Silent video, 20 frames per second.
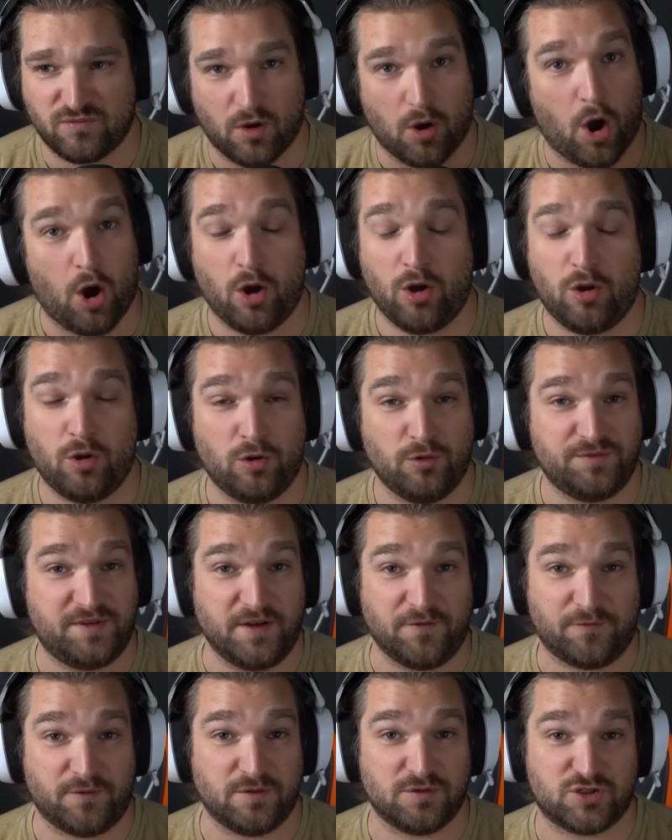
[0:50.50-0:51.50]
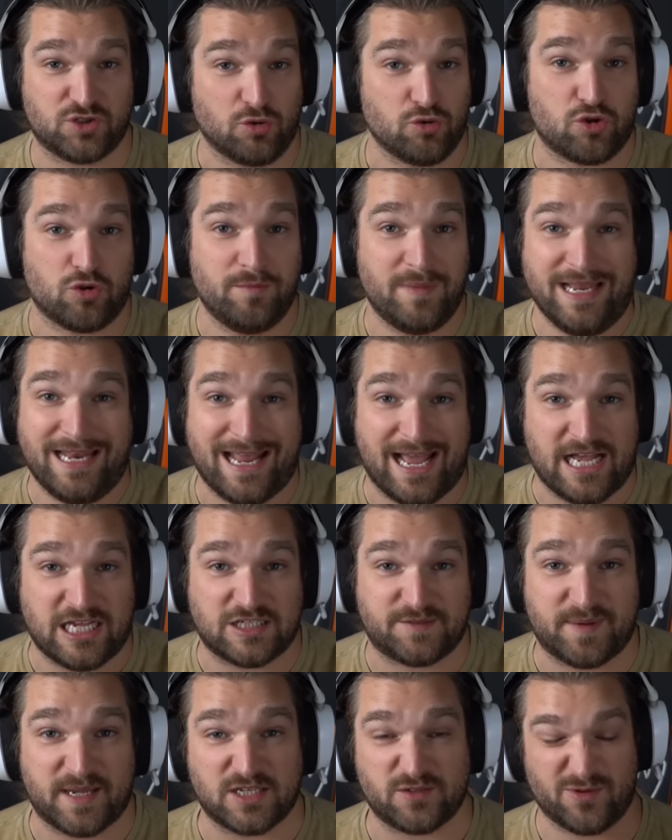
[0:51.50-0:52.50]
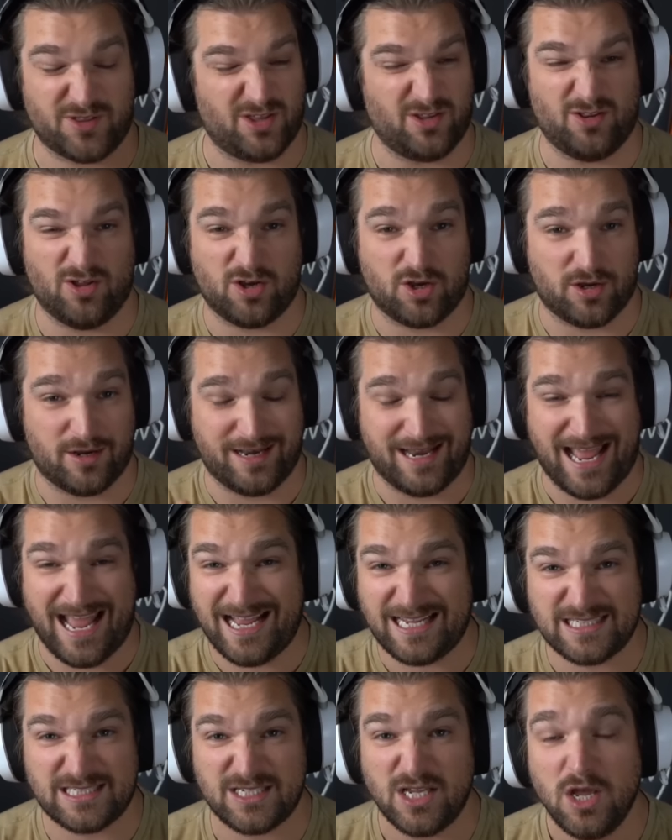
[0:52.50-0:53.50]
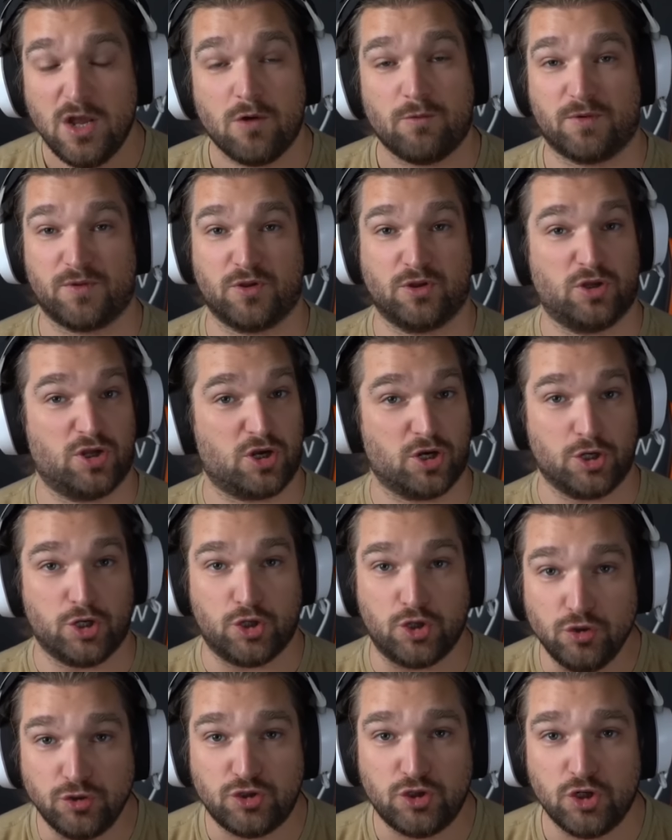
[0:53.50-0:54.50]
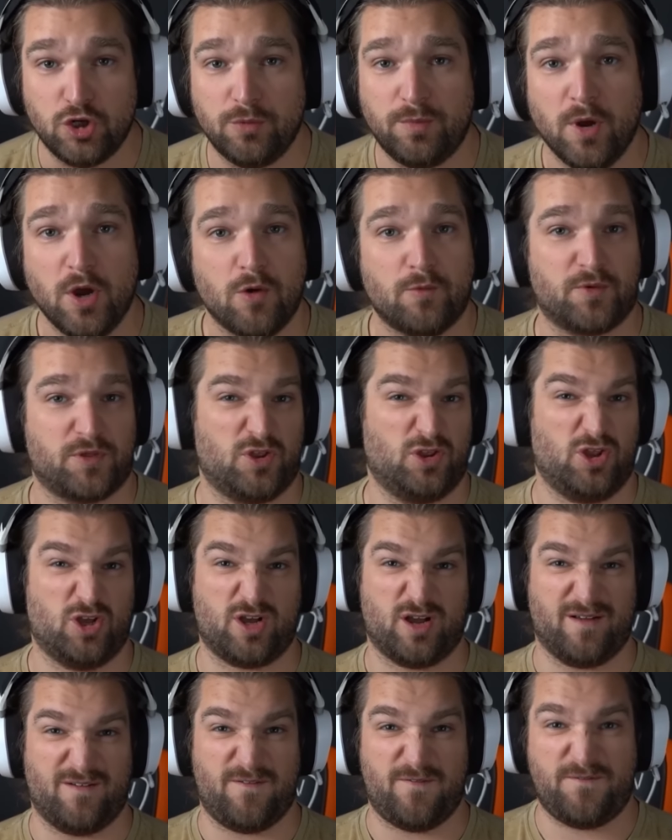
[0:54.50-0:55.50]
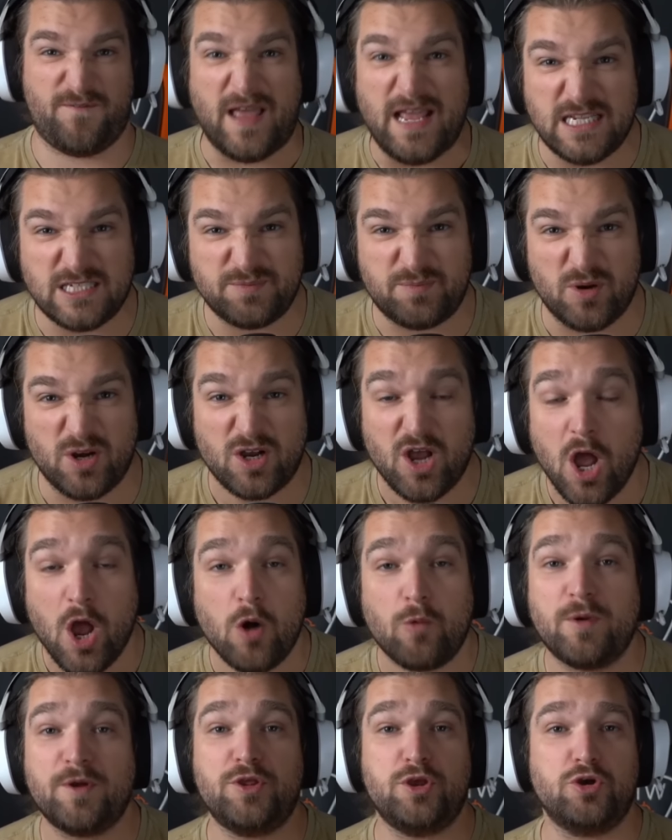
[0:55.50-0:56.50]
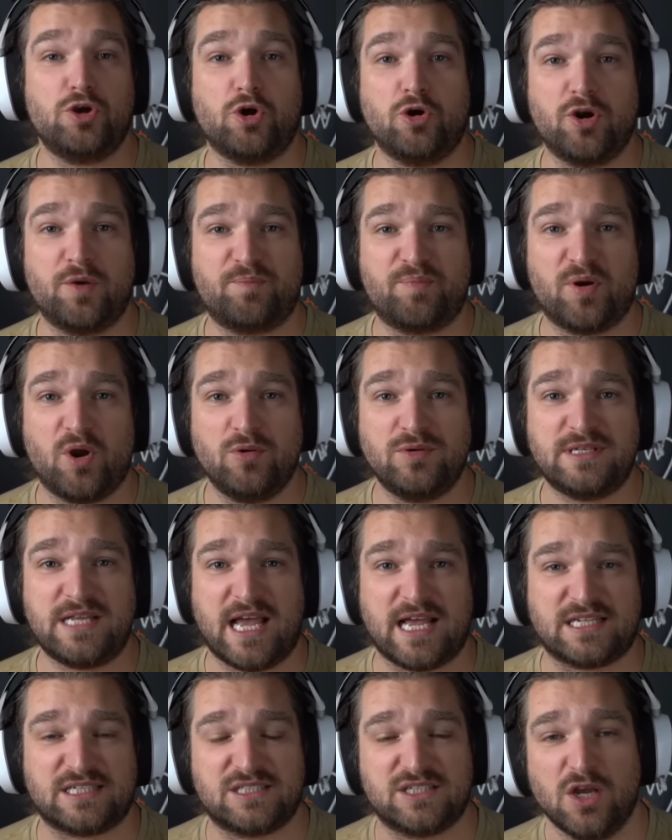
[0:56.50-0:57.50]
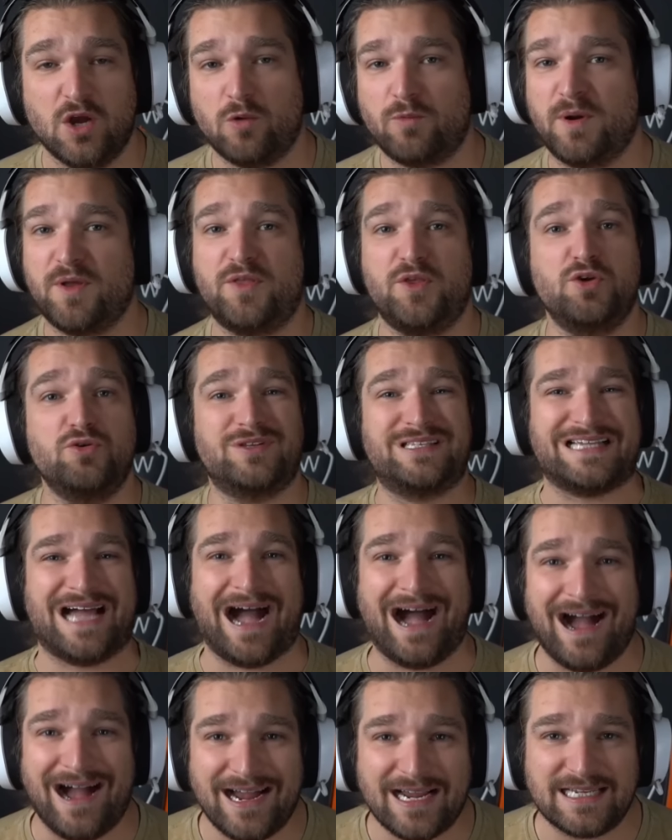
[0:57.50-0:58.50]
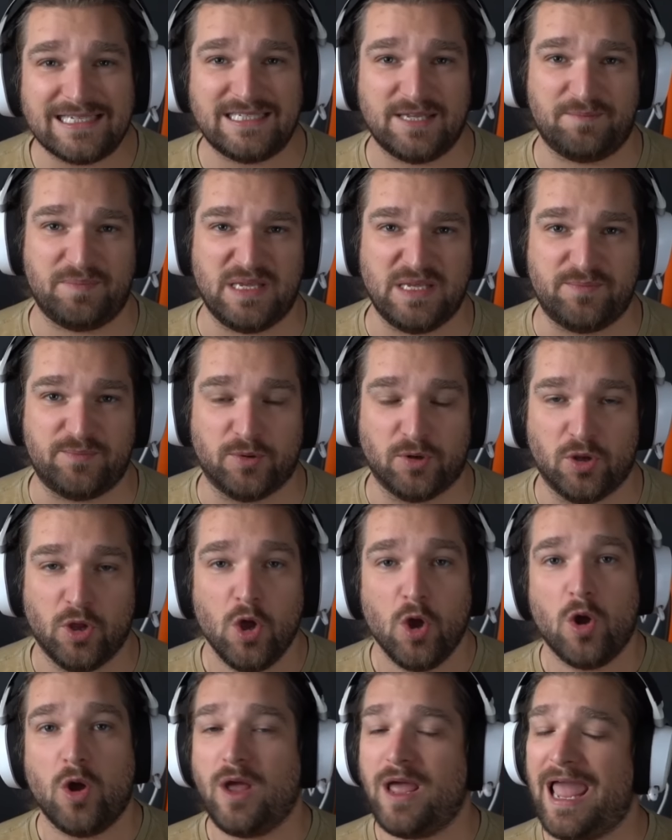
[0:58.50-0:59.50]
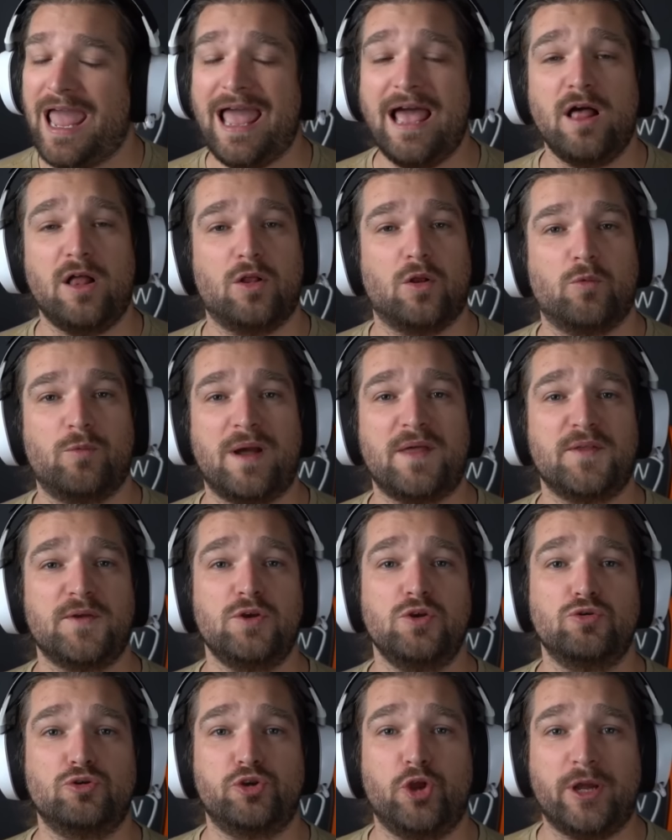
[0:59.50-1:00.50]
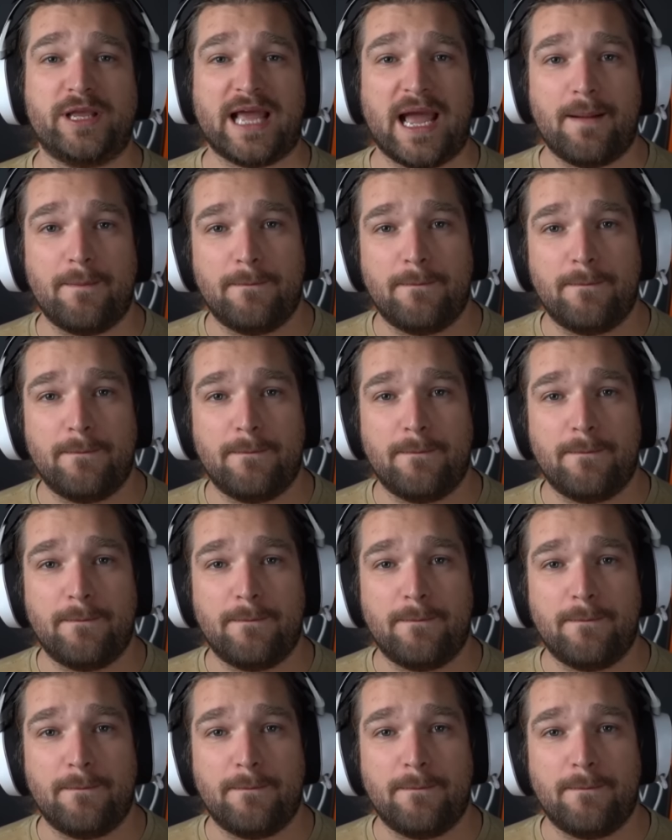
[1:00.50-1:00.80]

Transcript: all different social media aspects, whether you look on X, whether you look on YouTube, whether you look on Facebook, whether you go to protests, whether you talk to people, hell, whether you look at